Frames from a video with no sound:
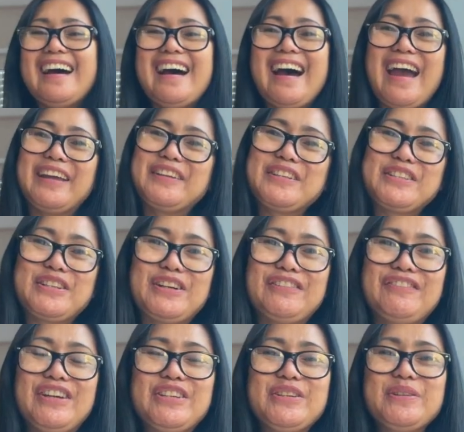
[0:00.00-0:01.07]
I
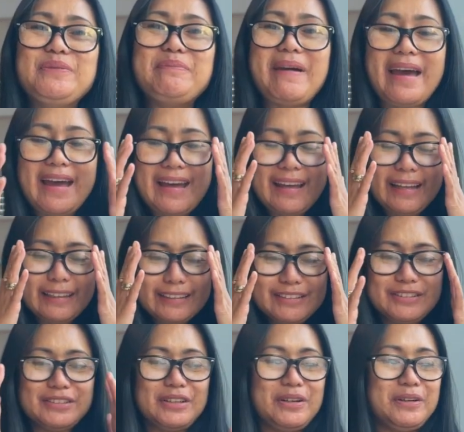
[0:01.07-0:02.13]
deserve a new bag
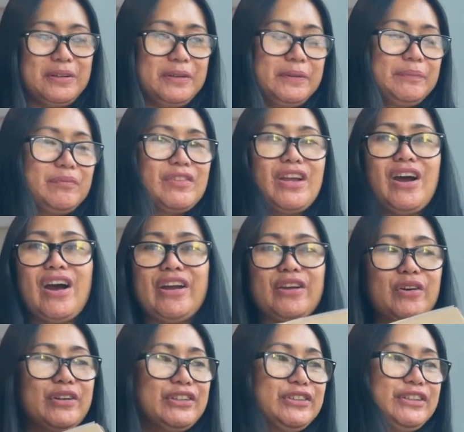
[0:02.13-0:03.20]
so
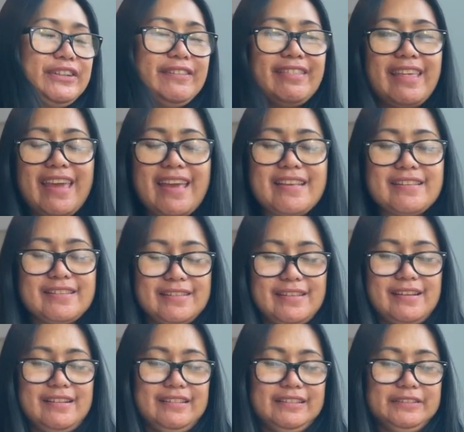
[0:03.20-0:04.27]
I ordered this
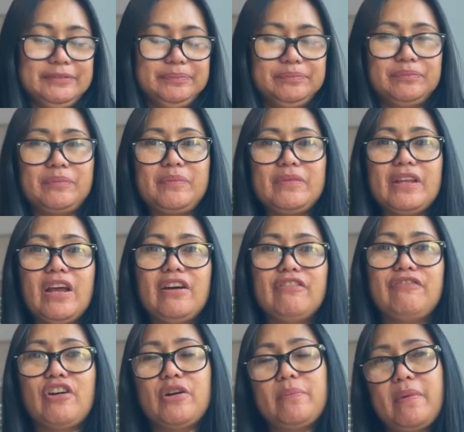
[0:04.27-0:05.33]
um,
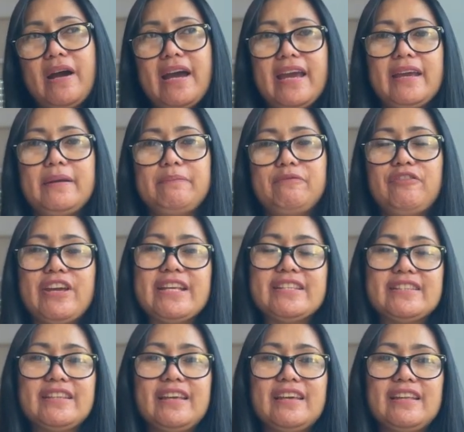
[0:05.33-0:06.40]
for my
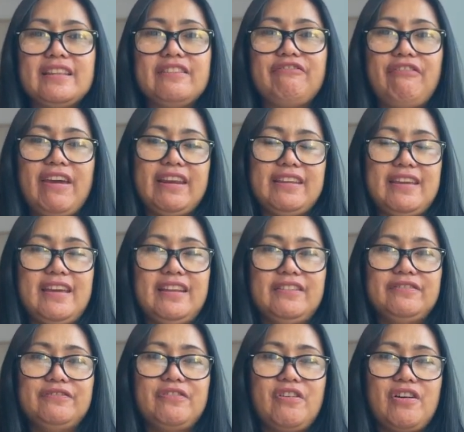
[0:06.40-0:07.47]
Pfingsten
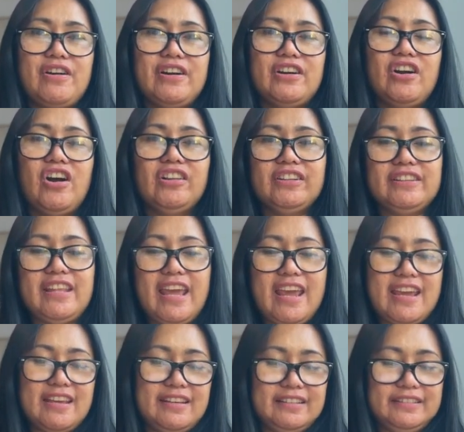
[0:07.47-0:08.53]
Ferien for holiday.